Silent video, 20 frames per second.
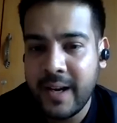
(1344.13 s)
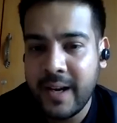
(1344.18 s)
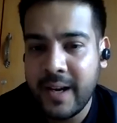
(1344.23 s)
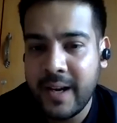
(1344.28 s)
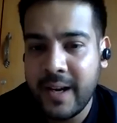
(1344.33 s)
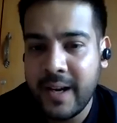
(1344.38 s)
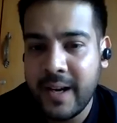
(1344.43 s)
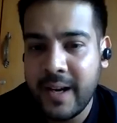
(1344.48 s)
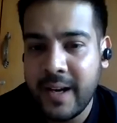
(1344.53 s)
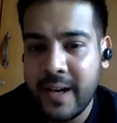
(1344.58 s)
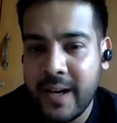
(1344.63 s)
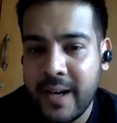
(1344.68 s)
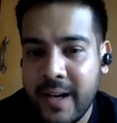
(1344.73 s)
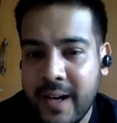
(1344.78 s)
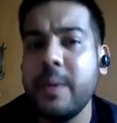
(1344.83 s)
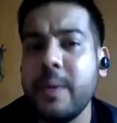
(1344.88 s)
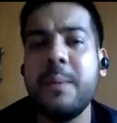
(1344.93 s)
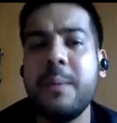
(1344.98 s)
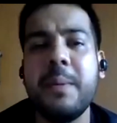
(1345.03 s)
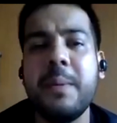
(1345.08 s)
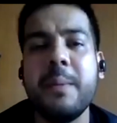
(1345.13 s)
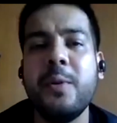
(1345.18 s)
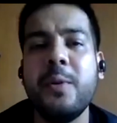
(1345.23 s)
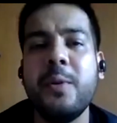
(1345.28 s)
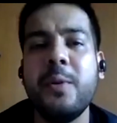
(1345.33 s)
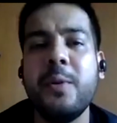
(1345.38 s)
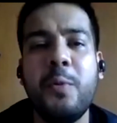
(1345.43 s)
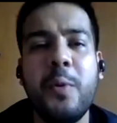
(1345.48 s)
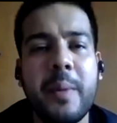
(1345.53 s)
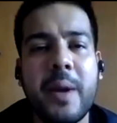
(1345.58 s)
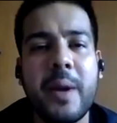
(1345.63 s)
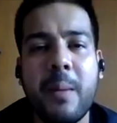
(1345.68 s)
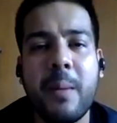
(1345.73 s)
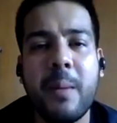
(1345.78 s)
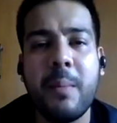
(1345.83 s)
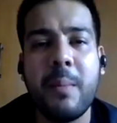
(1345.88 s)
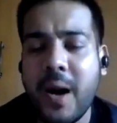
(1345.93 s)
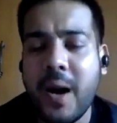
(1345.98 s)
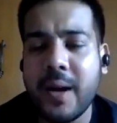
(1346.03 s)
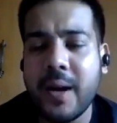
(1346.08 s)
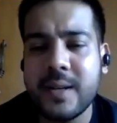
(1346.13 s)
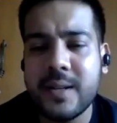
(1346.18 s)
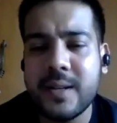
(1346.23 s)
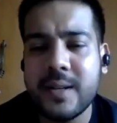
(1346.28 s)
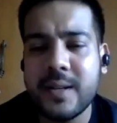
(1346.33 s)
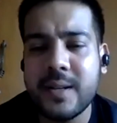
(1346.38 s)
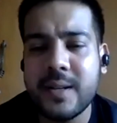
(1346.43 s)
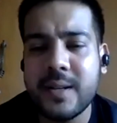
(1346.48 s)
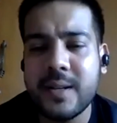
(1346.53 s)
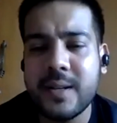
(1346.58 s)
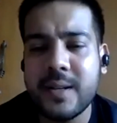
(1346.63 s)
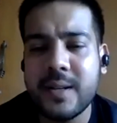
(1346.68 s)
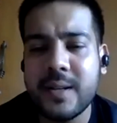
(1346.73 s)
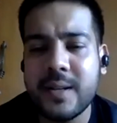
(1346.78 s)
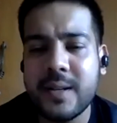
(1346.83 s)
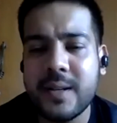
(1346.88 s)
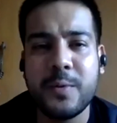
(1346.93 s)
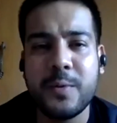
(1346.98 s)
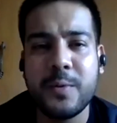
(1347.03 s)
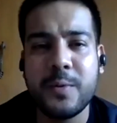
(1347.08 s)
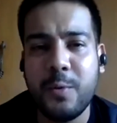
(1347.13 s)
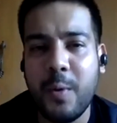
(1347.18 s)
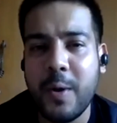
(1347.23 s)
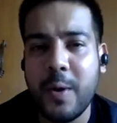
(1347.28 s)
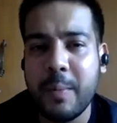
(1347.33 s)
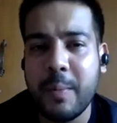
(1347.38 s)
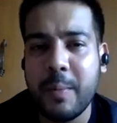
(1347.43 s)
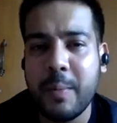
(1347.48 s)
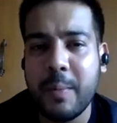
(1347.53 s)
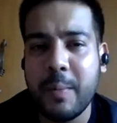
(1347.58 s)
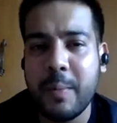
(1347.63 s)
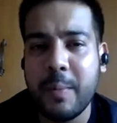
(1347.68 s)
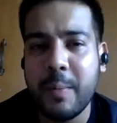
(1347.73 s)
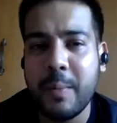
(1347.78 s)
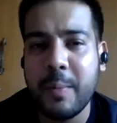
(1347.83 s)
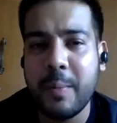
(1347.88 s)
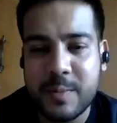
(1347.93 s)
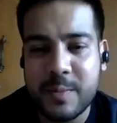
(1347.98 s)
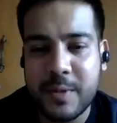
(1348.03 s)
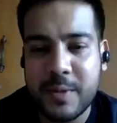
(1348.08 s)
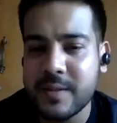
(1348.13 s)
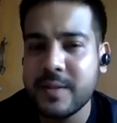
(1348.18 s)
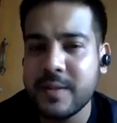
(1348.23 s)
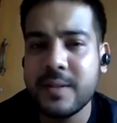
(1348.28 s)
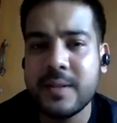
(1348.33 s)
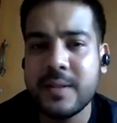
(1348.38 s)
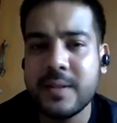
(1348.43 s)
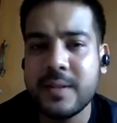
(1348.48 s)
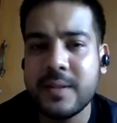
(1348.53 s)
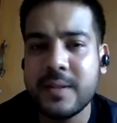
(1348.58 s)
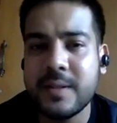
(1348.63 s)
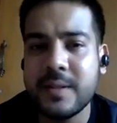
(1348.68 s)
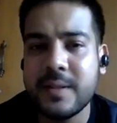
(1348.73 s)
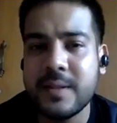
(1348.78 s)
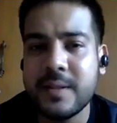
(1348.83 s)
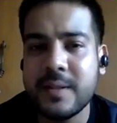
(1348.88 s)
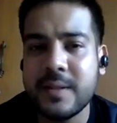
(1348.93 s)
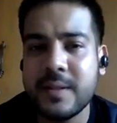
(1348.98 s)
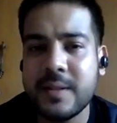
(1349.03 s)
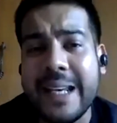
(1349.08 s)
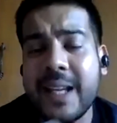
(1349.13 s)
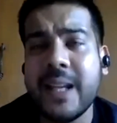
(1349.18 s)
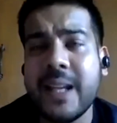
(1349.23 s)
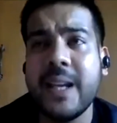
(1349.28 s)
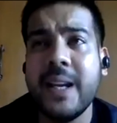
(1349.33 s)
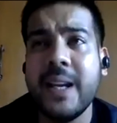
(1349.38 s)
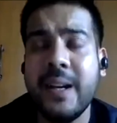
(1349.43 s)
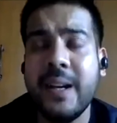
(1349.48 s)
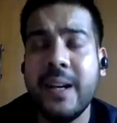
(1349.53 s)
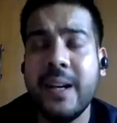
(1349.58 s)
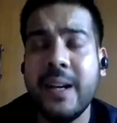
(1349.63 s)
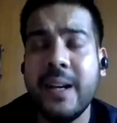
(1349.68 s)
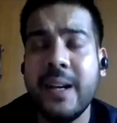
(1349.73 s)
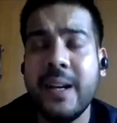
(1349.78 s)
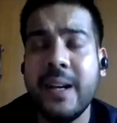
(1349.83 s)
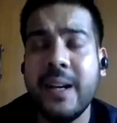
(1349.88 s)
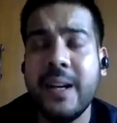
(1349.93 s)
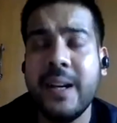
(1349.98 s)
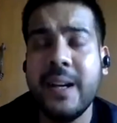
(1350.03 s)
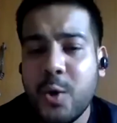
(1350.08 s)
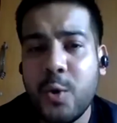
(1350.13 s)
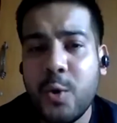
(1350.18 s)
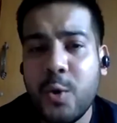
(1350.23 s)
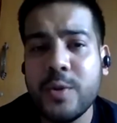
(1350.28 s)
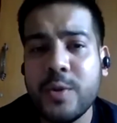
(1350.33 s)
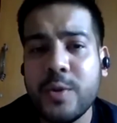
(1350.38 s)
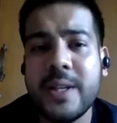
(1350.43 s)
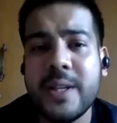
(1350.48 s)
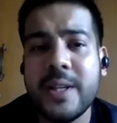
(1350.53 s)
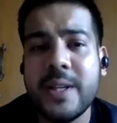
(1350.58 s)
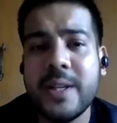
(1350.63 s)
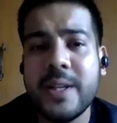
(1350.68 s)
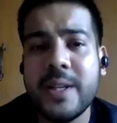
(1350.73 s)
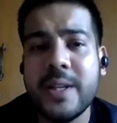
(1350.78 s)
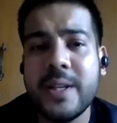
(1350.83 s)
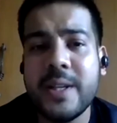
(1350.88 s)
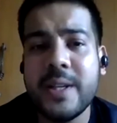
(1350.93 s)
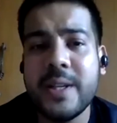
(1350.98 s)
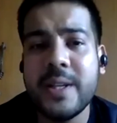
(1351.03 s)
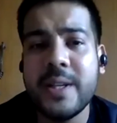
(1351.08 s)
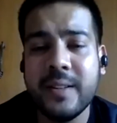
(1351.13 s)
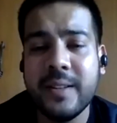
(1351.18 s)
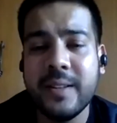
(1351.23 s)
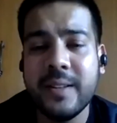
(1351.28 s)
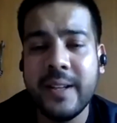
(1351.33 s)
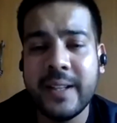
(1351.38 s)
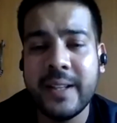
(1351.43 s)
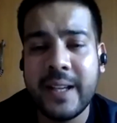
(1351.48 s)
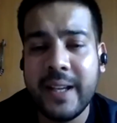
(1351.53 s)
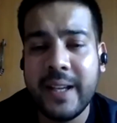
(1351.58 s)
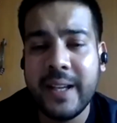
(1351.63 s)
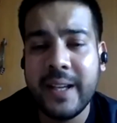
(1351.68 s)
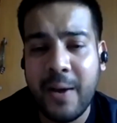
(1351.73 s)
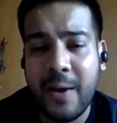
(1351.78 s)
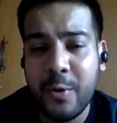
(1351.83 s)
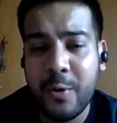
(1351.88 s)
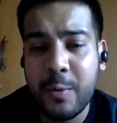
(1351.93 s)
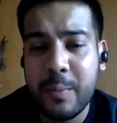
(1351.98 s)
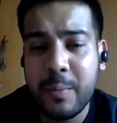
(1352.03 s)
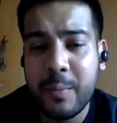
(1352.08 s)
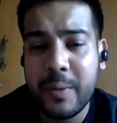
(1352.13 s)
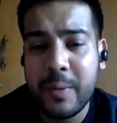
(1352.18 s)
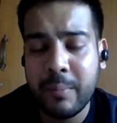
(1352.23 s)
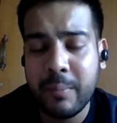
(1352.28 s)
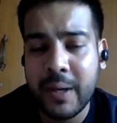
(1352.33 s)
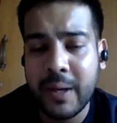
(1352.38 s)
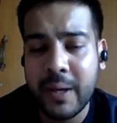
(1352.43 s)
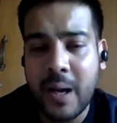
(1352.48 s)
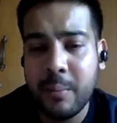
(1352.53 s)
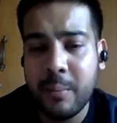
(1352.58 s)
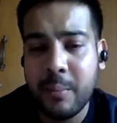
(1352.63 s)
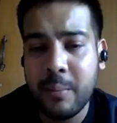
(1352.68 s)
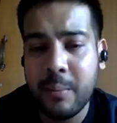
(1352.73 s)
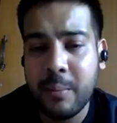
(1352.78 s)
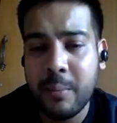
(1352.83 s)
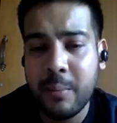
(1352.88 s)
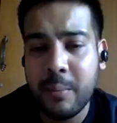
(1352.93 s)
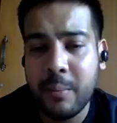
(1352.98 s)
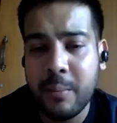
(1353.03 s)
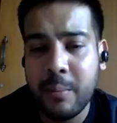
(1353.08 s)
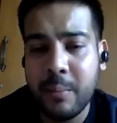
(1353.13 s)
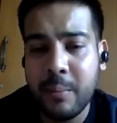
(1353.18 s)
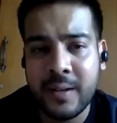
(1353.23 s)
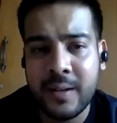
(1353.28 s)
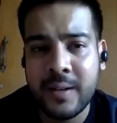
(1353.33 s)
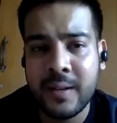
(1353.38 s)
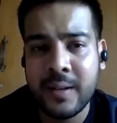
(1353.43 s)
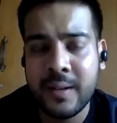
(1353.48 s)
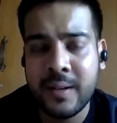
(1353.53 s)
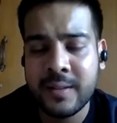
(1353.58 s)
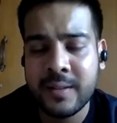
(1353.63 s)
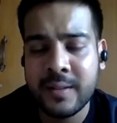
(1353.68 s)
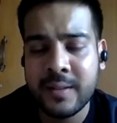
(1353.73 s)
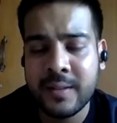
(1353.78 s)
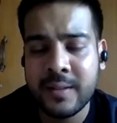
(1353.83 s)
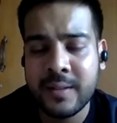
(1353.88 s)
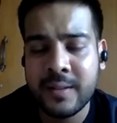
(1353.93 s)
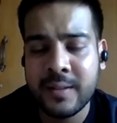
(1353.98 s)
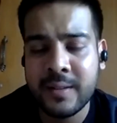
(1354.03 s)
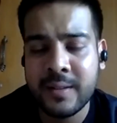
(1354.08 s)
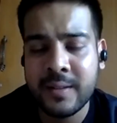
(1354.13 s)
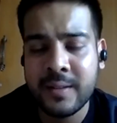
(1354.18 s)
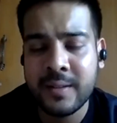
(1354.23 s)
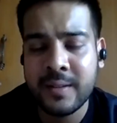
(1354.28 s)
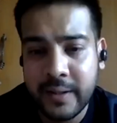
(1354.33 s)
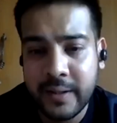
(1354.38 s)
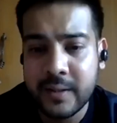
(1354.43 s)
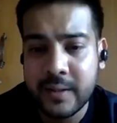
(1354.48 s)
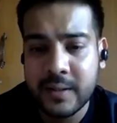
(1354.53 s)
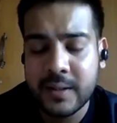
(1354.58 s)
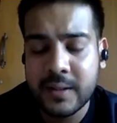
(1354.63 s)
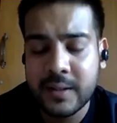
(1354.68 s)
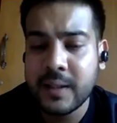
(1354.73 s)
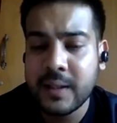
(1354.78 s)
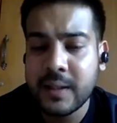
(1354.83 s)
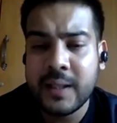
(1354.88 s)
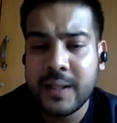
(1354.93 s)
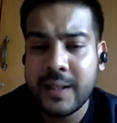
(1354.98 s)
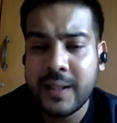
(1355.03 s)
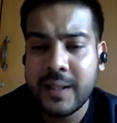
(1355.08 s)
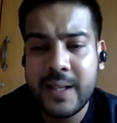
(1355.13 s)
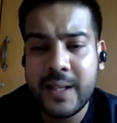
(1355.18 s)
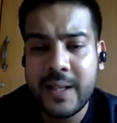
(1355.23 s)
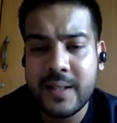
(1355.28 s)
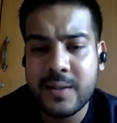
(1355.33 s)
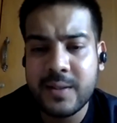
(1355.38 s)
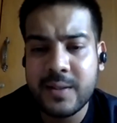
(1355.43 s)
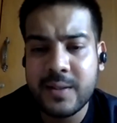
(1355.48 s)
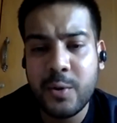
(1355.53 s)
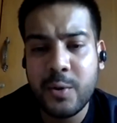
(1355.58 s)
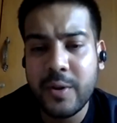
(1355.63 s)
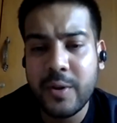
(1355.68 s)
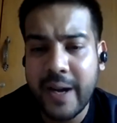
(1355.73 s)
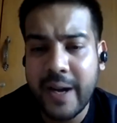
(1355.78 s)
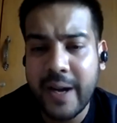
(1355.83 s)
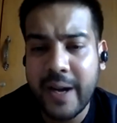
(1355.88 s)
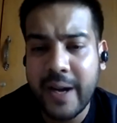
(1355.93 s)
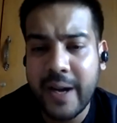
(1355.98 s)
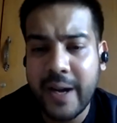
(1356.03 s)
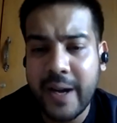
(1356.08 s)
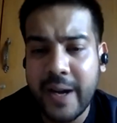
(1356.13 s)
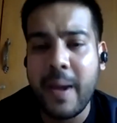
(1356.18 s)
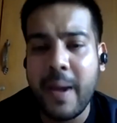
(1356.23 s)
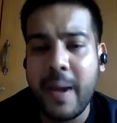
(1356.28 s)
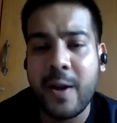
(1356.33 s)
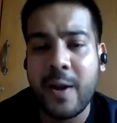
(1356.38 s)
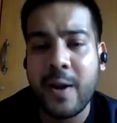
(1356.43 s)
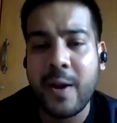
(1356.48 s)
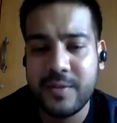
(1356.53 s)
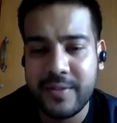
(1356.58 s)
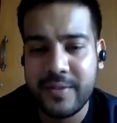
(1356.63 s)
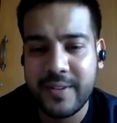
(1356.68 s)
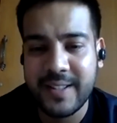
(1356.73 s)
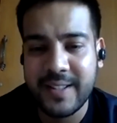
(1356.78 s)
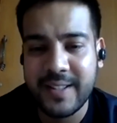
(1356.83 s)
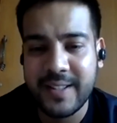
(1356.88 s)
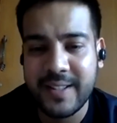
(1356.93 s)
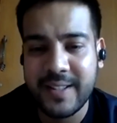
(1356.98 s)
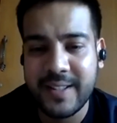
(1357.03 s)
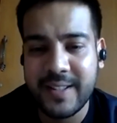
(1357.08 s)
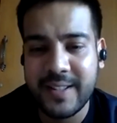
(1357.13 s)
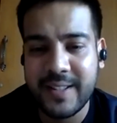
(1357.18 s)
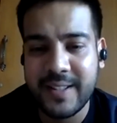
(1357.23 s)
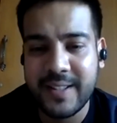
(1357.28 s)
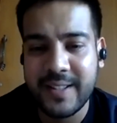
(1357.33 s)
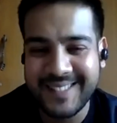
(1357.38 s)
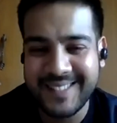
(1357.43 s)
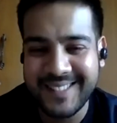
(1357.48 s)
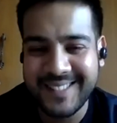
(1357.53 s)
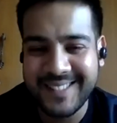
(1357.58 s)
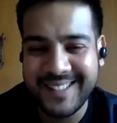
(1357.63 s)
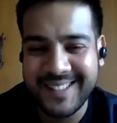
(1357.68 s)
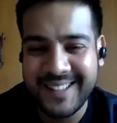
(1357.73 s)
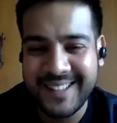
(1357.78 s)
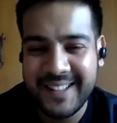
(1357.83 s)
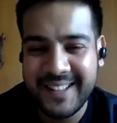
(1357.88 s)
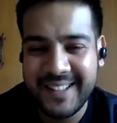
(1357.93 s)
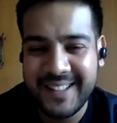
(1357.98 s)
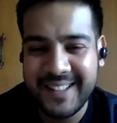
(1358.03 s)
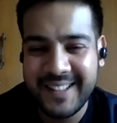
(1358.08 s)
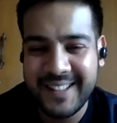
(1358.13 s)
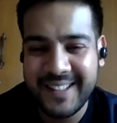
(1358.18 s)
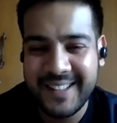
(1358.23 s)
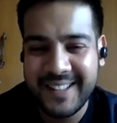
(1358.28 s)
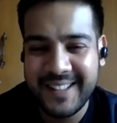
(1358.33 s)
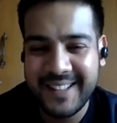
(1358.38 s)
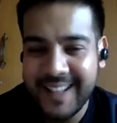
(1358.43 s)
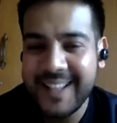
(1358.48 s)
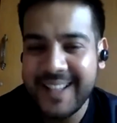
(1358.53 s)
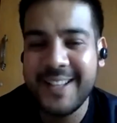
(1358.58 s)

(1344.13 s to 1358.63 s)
There are so many people who want to become artists, who want to become sports persons, but any kid who goes and tells his father that, hey, I want to become a soccer player, is going to get a smack on his face, right?